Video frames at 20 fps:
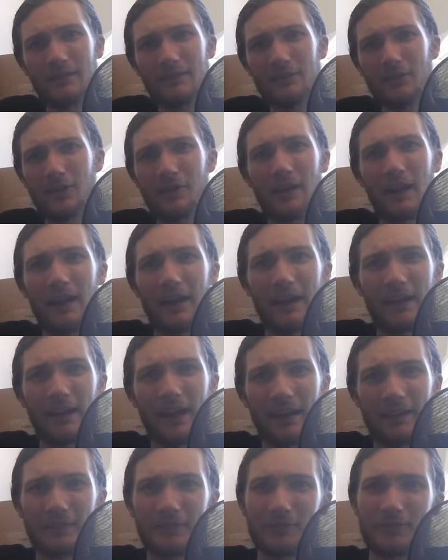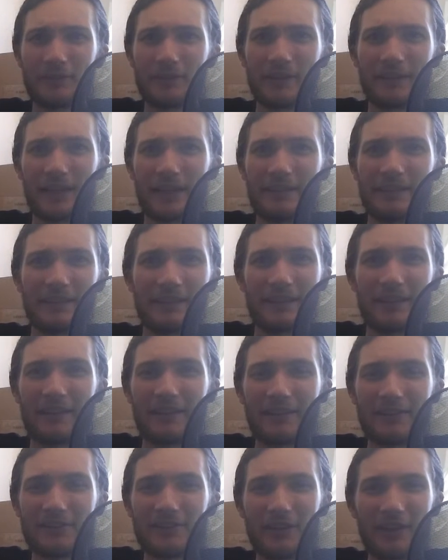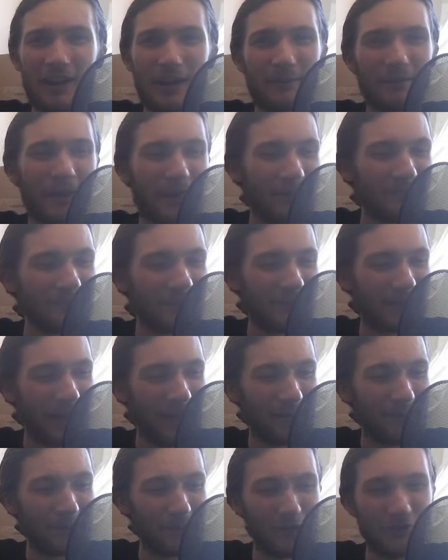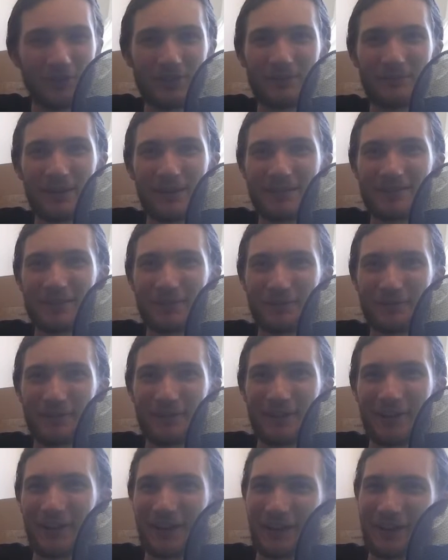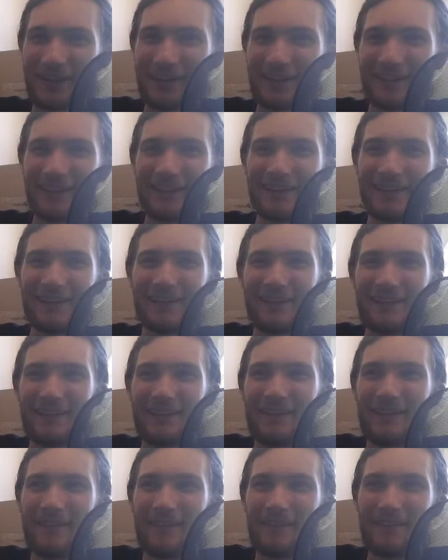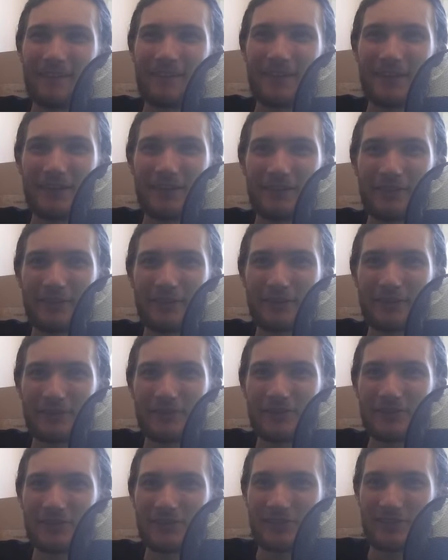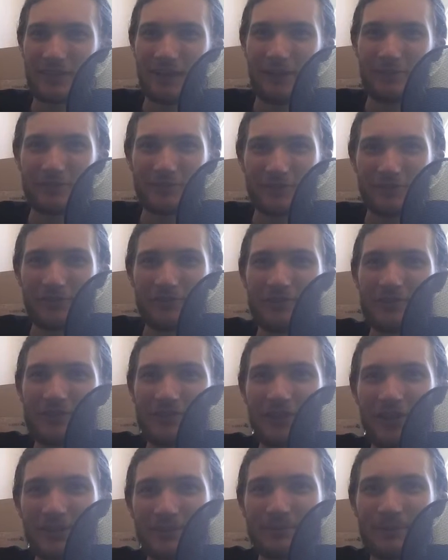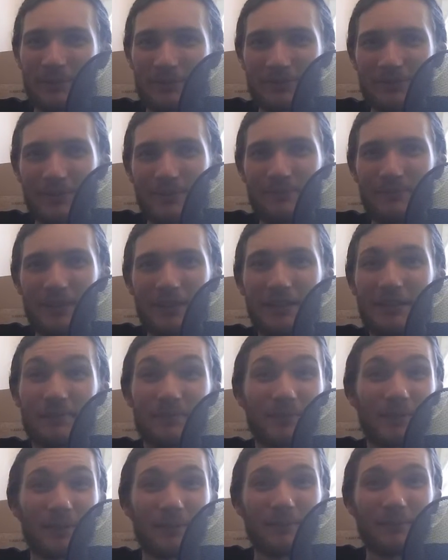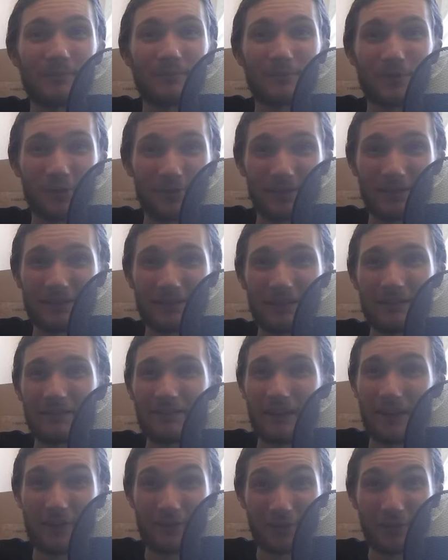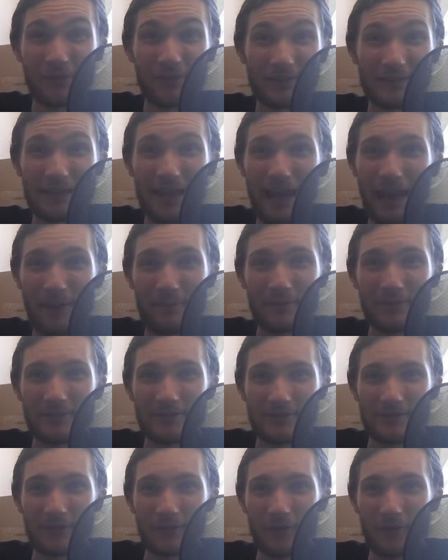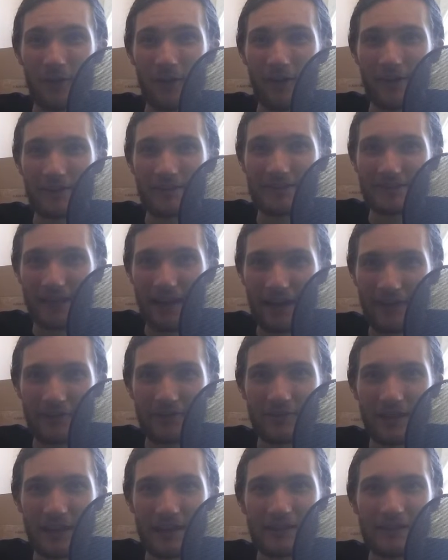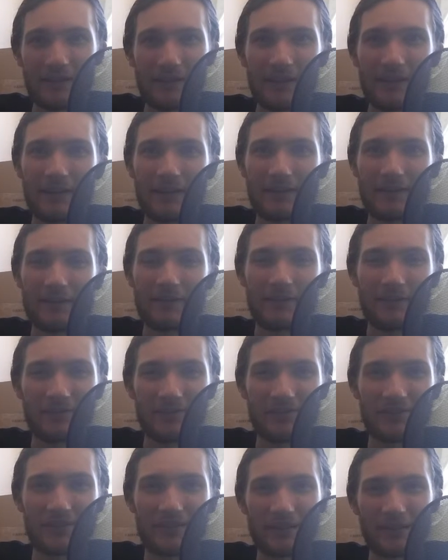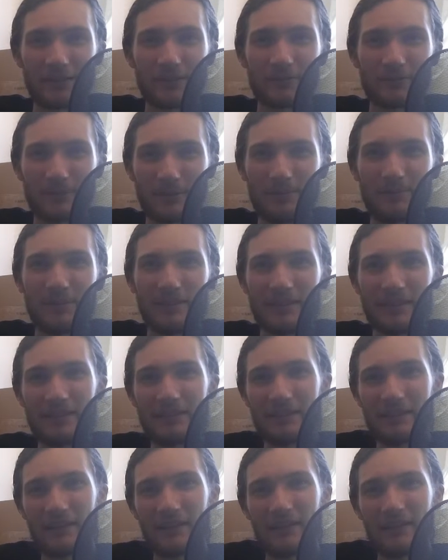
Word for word: no, I don't think I did. Sorry, I'm losing myself here. I was going to talk about some meetups that are going to happen. So on Saturday, there's the Caribbean